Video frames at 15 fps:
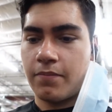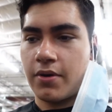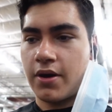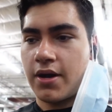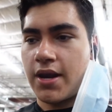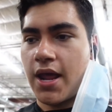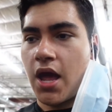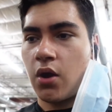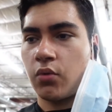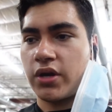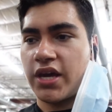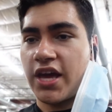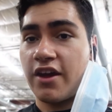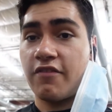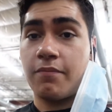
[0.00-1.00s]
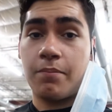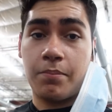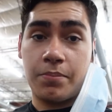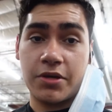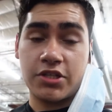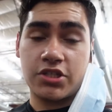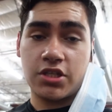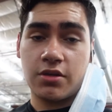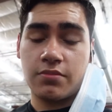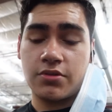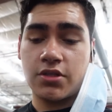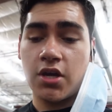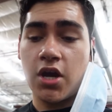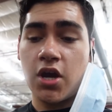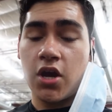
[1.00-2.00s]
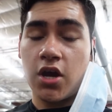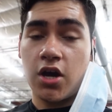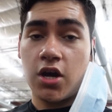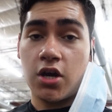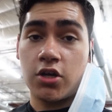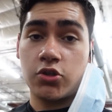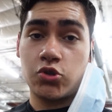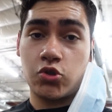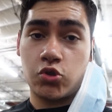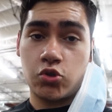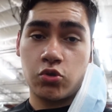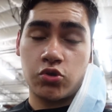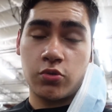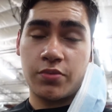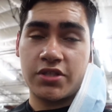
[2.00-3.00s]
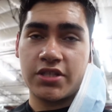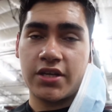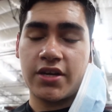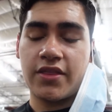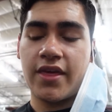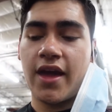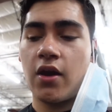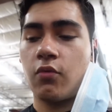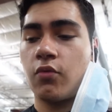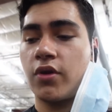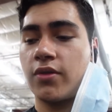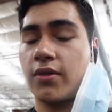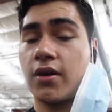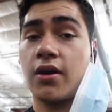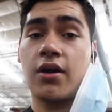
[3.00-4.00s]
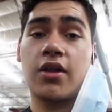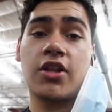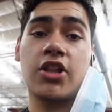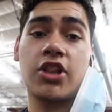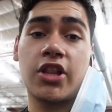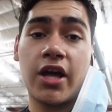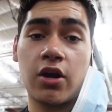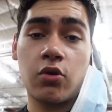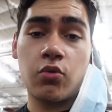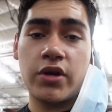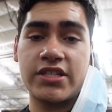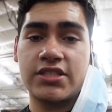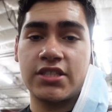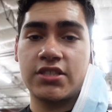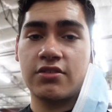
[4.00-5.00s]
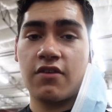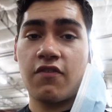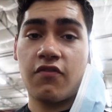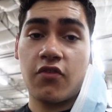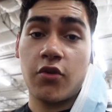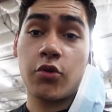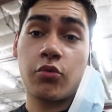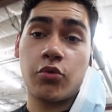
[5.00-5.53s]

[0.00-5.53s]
But now we have push-ups, supersetted that with lateral raises for